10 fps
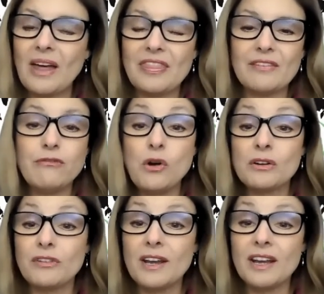at the
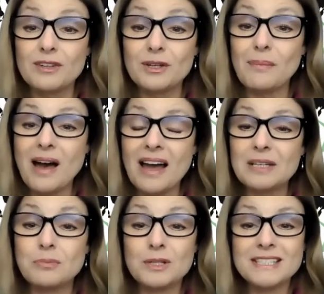forefront of your
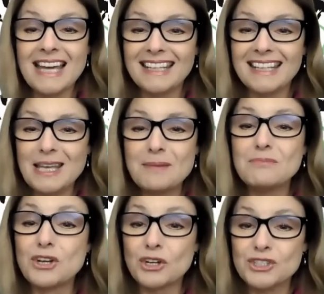mind, protect
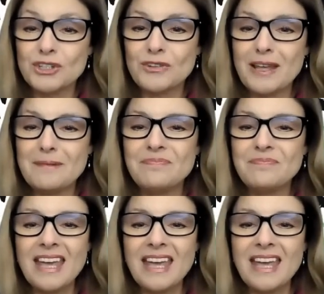them, nurture them.